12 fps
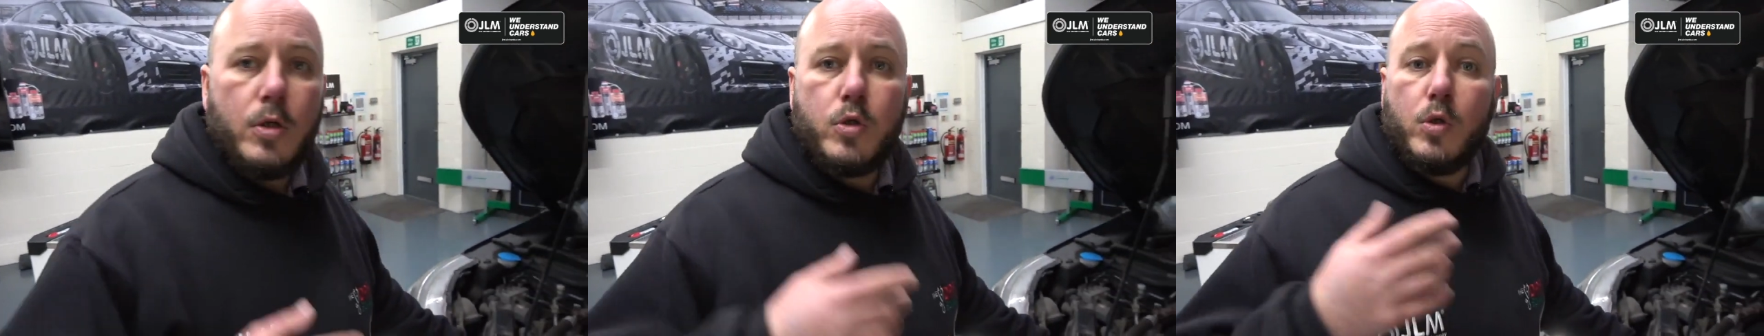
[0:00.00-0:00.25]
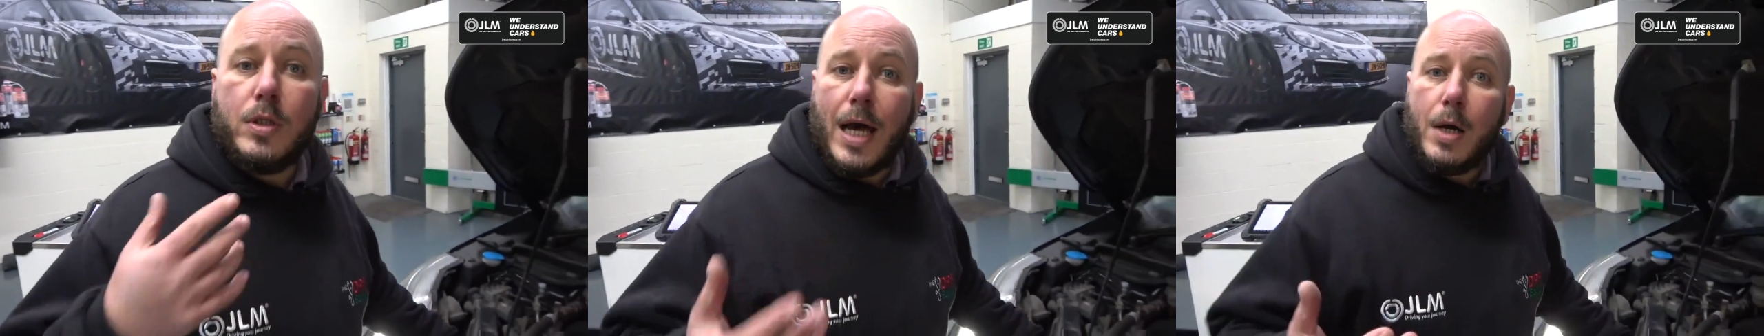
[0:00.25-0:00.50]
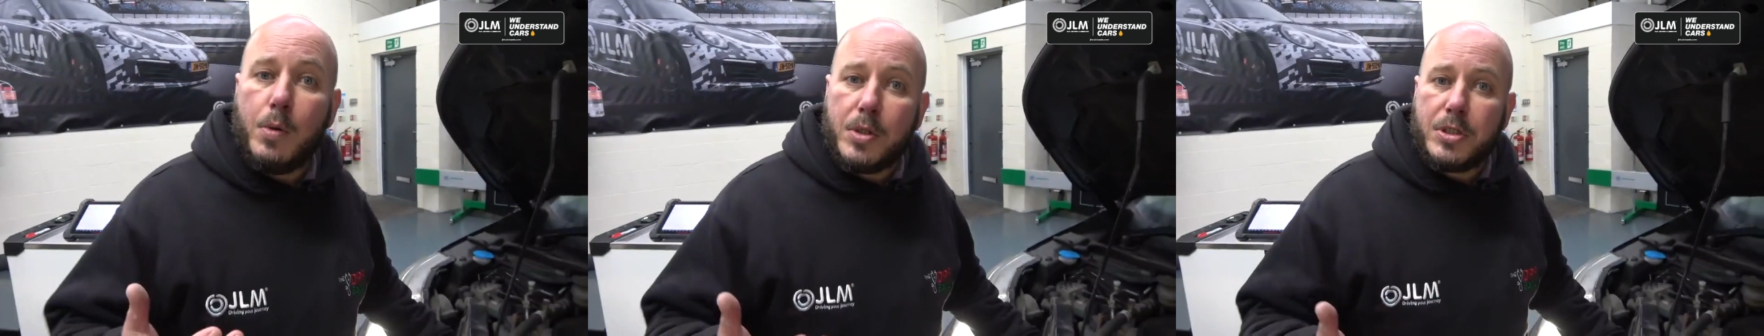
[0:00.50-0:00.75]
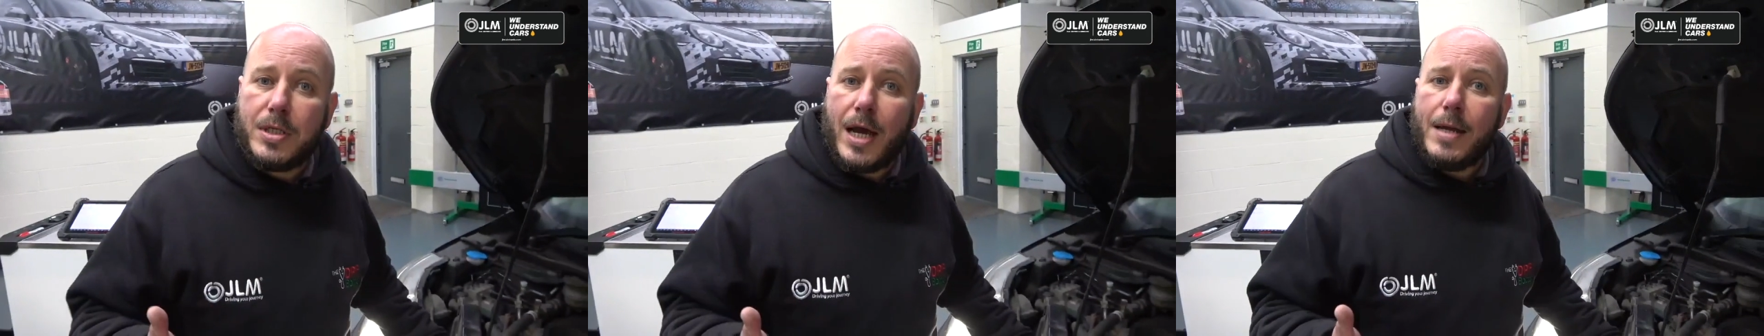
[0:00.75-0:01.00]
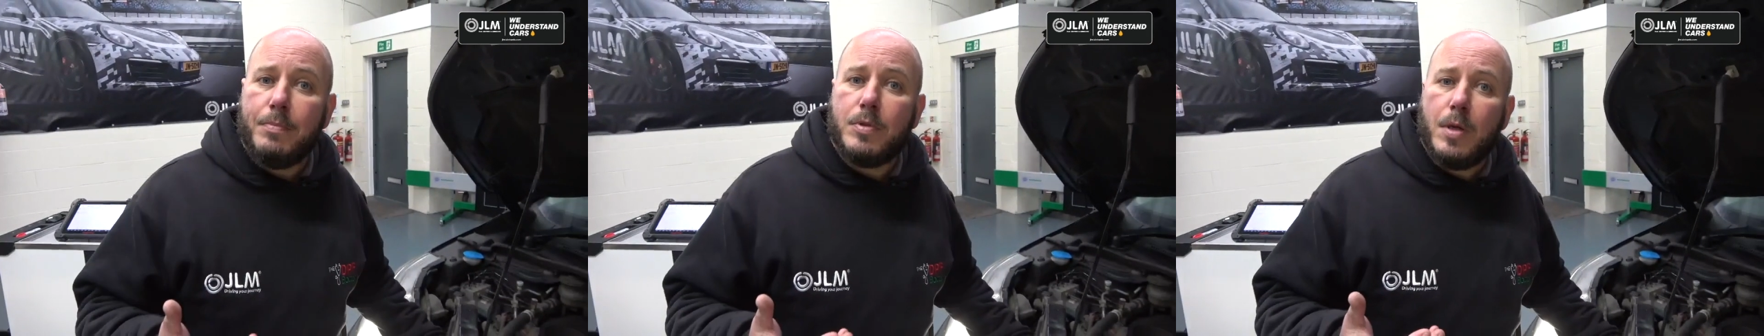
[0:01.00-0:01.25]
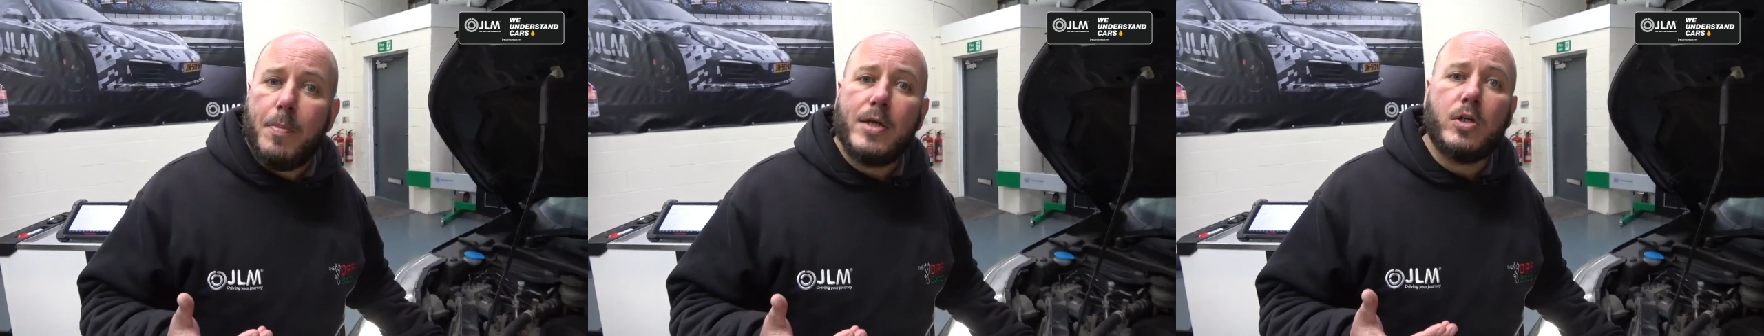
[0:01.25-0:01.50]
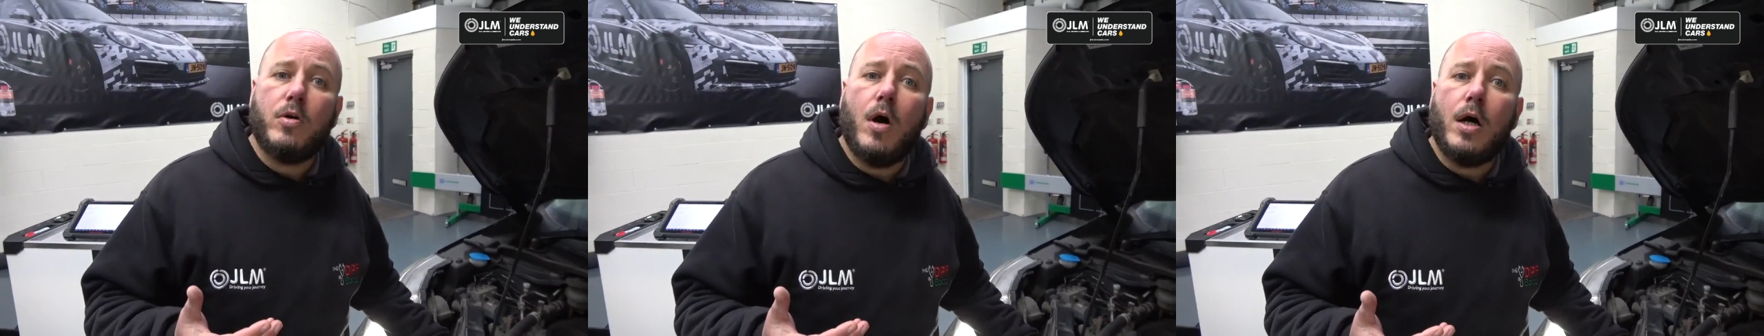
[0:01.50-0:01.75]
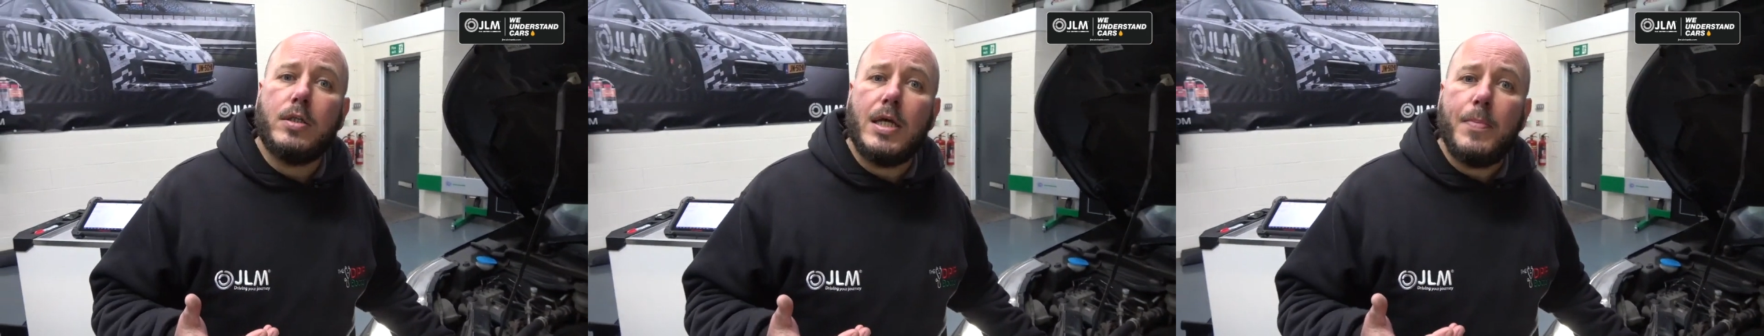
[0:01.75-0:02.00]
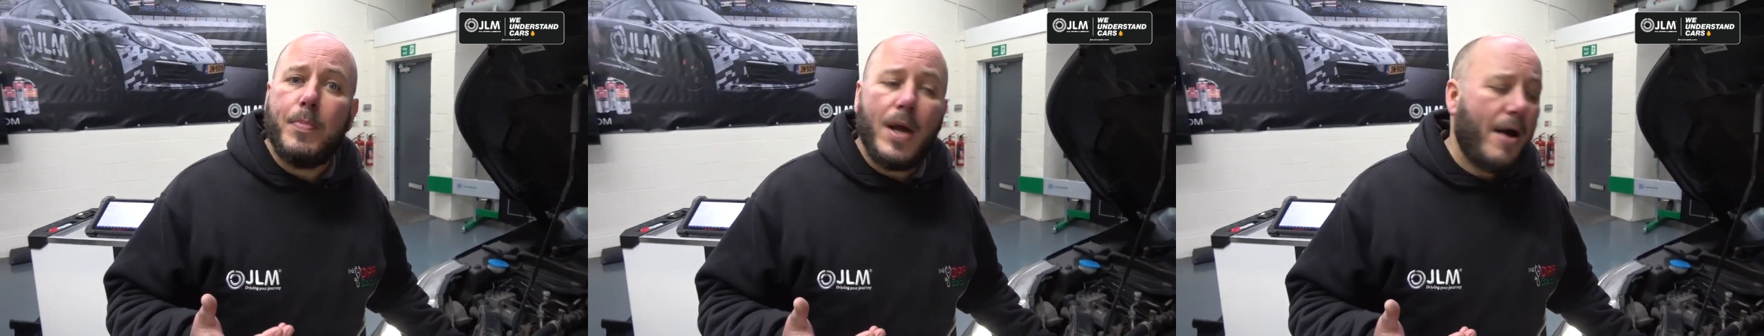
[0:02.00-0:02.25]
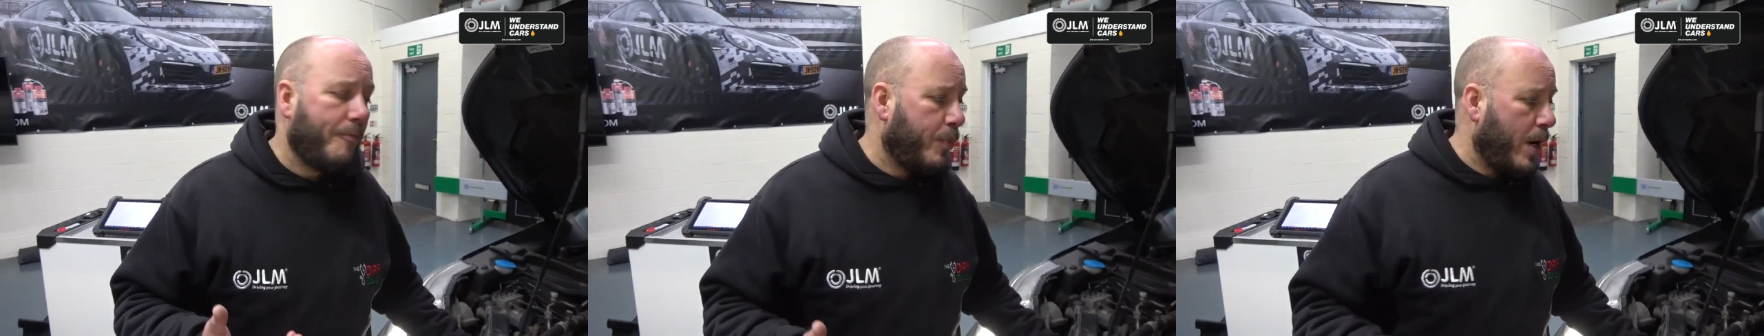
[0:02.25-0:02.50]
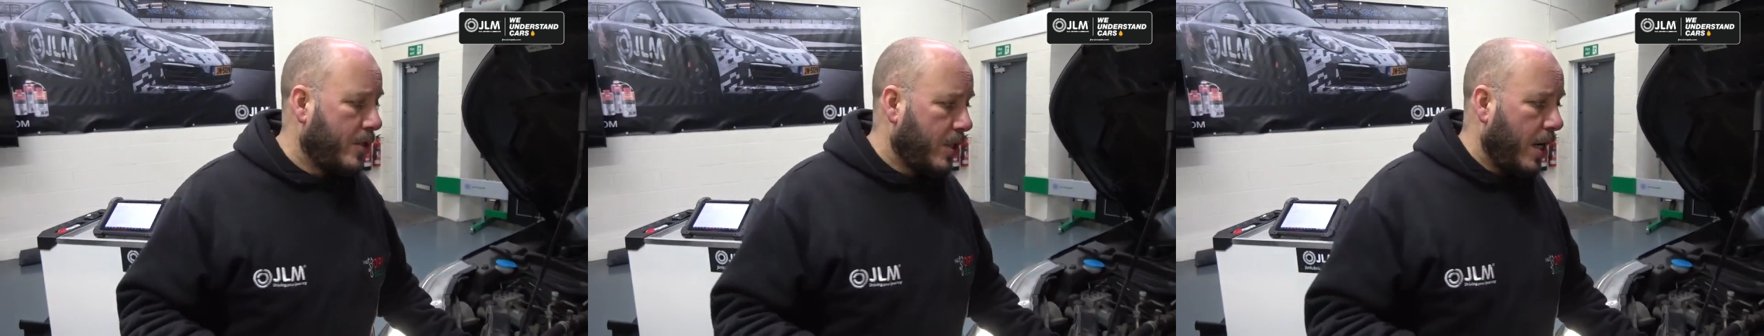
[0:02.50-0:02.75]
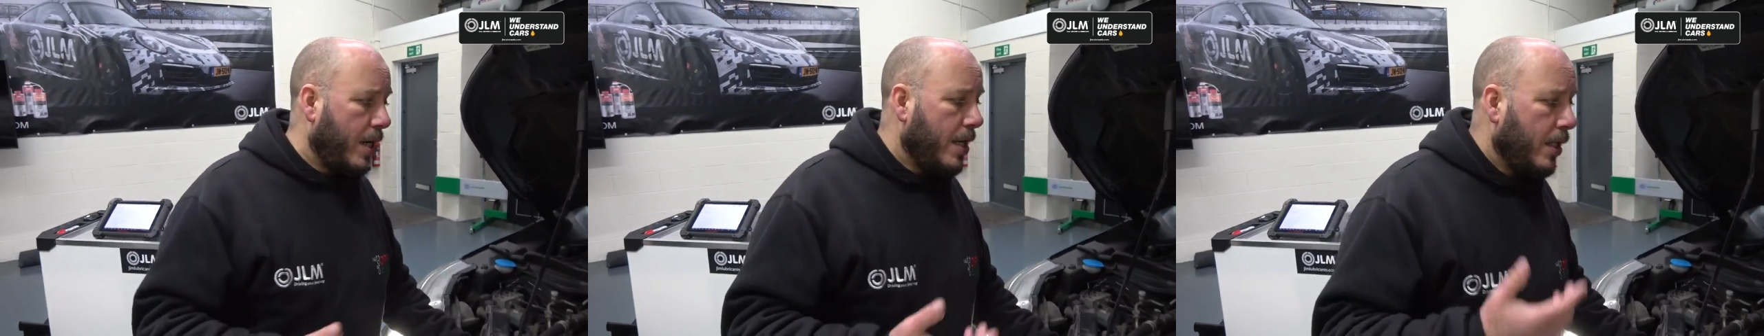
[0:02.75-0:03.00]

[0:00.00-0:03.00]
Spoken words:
So now it's time to measure our DPF pressure.